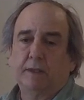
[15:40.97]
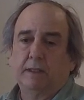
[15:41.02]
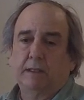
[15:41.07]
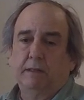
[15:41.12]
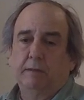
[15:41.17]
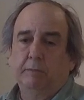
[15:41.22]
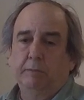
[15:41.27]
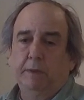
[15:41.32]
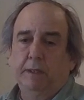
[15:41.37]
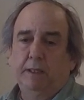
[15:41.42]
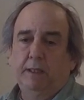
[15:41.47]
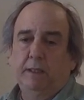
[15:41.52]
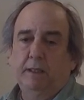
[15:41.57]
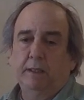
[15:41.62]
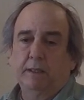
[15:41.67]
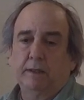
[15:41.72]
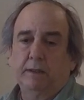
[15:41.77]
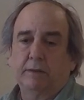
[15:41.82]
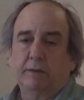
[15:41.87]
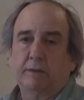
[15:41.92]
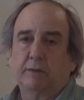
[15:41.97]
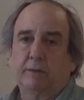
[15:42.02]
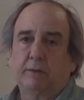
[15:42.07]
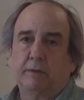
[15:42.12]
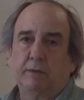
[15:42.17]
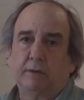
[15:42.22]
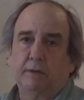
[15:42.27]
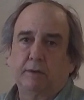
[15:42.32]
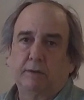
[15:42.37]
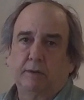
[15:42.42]
me
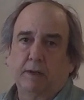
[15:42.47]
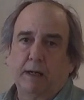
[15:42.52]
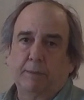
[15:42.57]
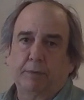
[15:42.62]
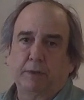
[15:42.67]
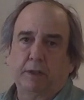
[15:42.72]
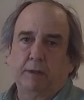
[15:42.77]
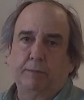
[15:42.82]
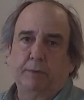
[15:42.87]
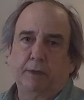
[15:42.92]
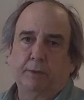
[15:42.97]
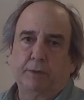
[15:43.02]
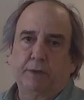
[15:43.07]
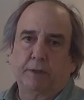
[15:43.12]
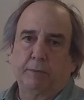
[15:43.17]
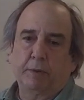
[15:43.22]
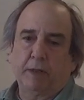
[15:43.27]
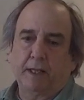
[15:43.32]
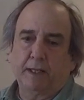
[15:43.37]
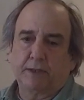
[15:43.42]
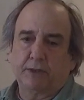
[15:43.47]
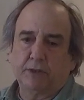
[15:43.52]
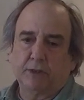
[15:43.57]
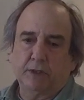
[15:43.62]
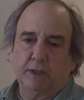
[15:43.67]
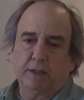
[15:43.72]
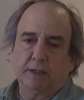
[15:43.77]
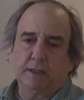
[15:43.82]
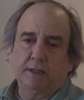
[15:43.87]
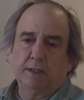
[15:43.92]
grappling a bit with the black
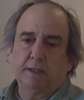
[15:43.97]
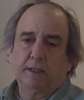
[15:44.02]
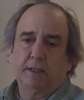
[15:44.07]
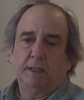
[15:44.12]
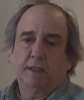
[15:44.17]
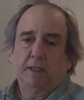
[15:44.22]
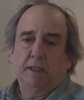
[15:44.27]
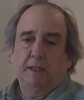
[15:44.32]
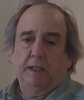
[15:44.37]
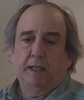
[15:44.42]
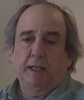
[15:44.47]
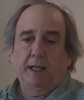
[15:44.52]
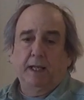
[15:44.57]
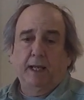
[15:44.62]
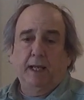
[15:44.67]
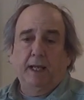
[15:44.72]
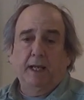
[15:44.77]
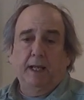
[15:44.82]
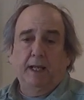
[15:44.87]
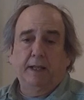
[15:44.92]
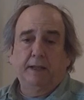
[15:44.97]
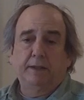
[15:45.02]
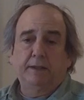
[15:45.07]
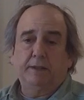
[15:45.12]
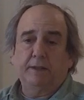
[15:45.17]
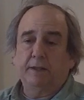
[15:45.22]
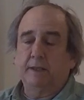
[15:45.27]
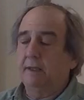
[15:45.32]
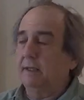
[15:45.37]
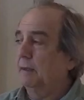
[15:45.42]
dog. And
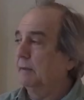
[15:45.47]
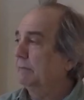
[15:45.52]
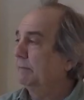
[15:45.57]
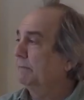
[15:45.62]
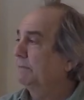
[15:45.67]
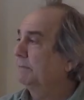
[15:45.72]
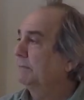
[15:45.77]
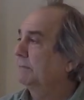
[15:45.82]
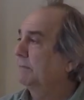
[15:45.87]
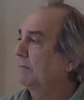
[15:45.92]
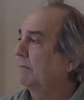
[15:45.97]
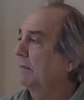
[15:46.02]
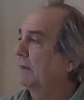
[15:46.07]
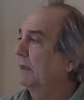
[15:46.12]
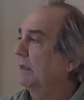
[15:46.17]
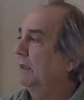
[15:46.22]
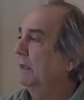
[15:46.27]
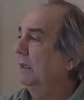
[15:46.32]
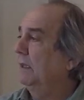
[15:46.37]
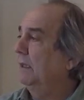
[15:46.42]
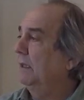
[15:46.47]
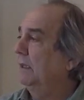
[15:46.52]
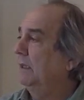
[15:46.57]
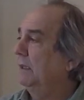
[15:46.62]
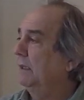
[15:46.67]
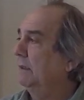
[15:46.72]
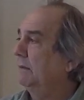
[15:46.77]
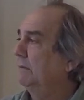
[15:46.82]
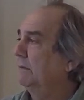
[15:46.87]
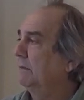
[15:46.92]

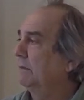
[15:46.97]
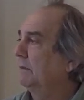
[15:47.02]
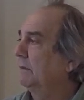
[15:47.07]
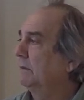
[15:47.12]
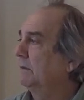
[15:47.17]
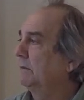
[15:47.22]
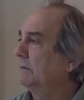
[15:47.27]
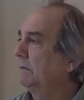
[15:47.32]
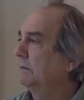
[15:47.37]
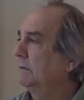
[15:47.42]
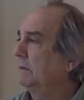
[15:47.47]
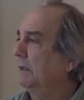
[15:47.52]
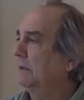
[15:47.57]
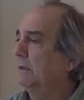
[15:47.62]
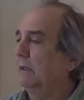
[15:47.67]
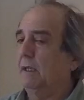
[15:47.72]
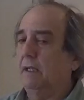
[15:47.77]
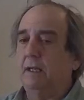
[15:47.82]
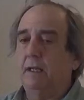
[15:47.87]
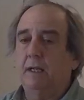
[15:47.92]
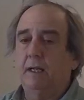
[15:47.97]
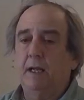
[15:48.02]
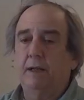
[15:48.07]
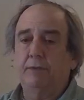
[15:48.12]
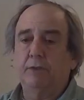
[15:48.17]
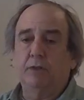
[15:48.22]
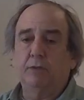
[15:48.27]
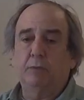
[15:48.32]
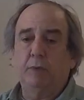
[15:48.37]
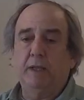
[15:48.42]
have a
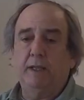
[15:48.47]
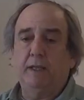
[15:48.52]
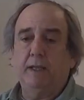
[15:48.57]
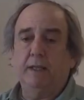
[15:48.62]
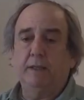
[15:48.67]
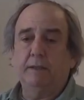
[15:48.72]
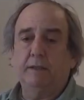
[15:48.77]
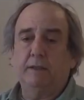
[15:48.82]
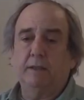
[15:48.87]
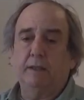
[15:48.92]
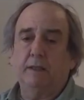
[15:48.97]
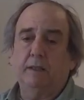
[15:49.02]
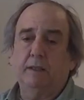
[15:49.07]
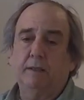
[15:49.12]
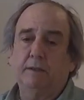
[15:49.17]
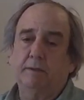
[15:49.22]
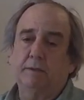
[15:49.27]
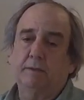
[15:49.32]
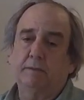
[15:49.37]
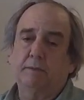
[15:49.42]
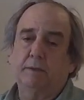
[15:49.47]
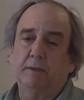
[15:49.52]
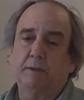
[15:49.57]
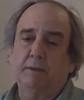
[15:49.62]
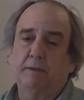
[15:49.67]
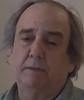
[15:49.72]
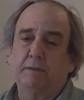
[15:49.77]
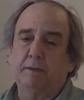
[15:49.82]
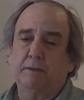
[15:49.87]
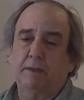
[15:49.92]
good weekend.
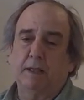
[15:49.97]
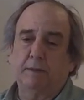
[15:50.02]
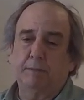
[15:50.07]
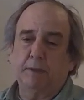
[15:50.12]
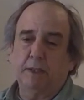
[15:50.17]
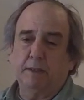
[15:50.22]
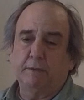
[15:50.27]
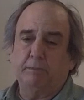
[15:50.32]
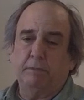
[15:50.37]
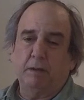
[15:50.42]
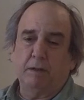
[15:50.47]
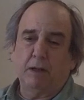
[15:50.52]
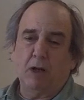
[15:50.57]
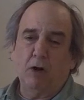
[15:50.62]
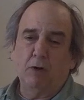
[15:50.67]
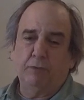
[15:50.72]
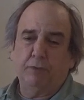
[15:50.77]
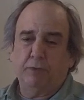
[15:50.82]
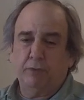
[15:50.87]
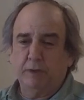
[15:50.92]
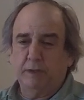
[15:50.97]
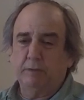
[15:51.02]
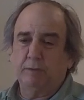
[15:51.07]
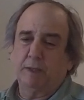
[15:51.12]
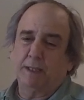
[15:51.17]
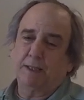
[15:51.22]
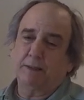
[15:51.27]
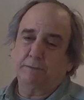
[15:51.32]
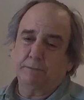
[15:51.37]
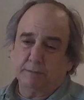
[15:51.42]
I'm going to hopefully,
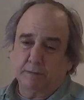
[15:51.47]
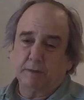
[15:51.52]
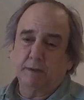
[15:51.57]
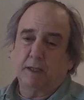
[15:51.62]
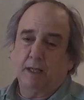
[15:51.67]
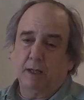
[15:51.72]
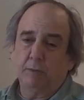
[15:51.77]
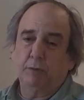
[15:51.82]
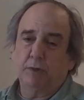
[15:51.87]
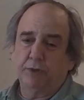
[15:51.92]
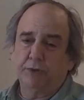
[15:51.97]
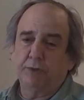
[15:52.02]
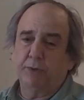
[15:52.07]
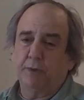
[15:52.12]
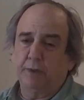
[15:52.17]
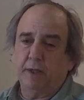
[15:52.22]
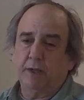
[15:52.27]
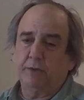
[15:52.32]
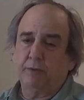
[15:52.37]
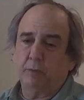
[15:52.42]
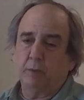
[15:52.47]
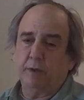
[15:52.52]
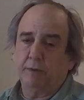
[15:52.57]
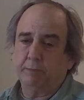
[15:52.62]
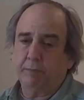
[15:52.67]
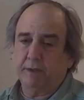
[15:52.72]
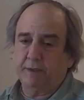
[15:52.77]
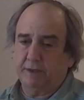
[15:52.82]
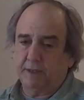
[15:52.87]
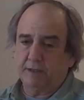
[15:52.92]
well, I will do another one,
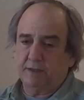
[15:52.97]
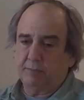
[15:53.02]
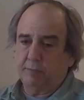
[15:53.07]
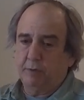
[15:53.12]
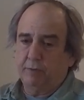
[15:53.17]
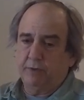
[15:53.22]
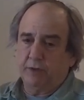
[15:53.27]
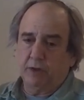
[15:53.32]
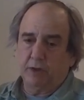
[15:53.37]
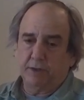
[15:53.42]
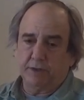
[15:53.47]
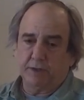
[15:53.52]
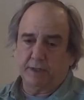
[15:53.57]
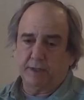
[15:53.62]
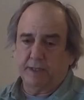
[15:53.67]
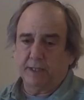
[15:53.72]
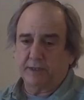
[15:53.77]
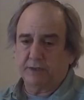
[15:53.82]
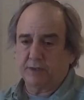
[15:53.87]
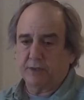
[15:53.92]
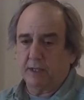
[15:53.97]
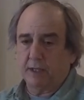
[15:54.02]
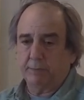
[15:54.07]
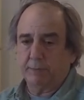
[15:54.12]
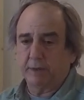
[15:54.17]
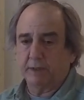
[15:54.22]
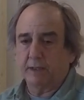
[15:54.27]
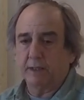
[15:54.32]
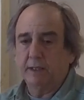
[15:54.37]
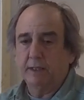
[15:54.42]
but that's moving on to the next
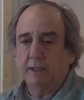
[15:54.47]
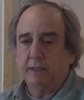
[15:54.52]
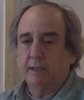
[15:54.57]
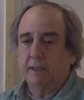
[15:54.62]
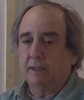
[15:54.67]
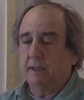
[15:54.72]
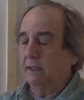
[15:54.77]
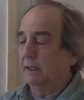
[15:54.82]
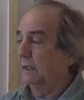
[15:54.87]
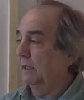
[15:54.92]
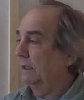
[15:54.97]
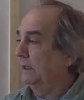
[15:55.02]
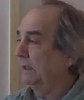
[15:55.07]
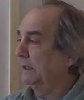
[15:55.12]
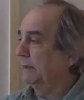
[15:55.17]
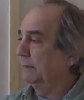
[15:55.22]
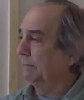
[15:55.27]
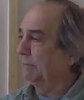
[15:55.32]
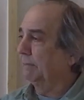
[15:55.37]
topic for